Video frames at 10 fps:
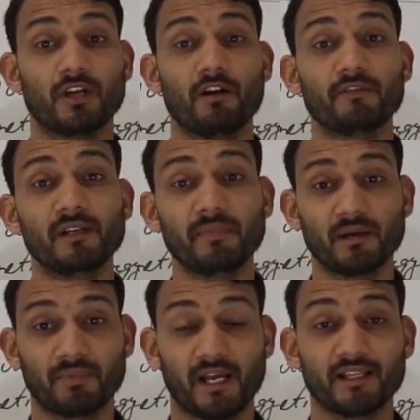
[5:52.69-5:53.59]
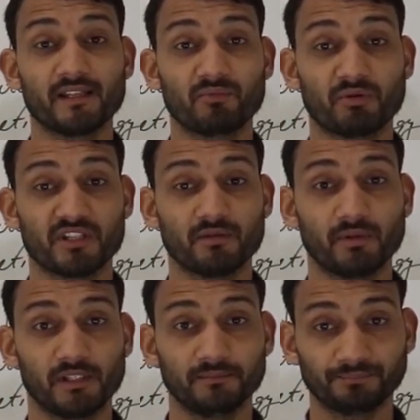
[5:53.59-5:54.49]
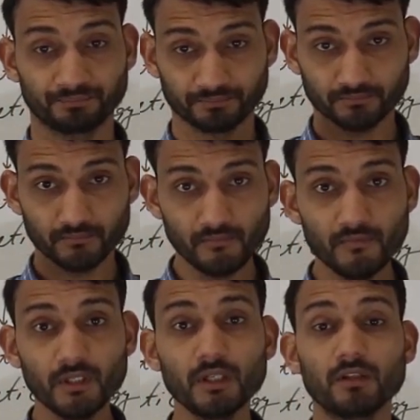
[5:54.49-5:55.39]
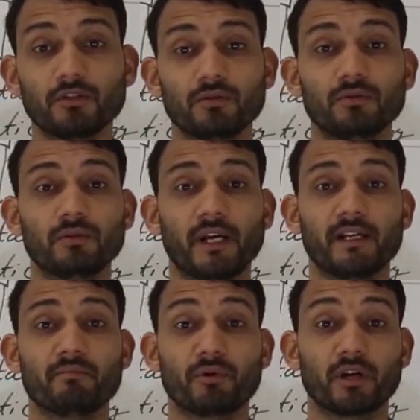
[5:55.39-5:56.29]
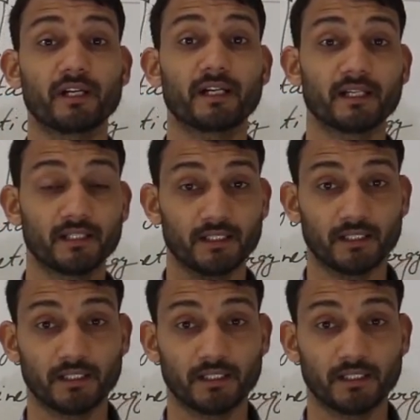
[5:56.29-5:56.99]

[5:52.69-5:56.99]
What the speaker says: So now we will be applying this principle to an important